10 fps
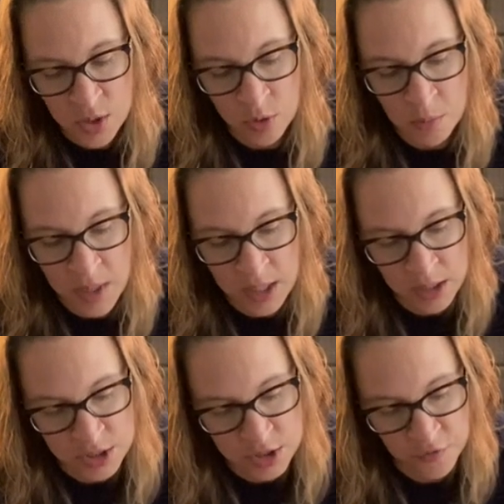We
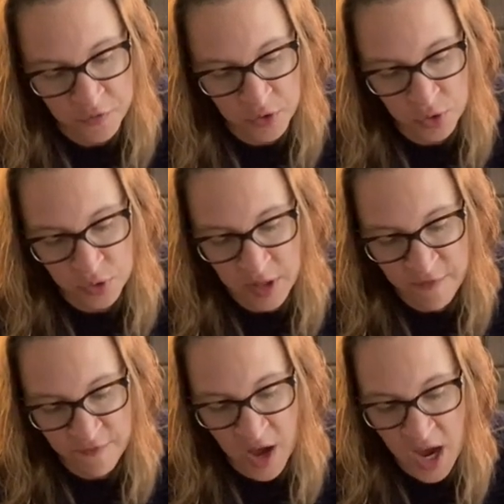managed to fill only
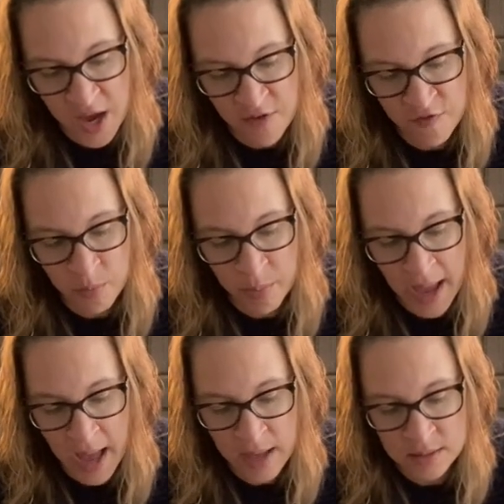5
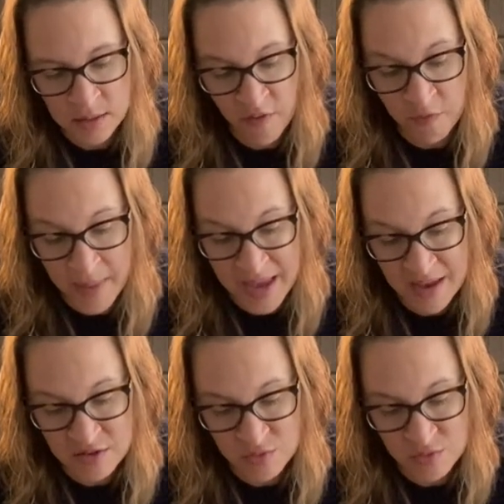bags of maize,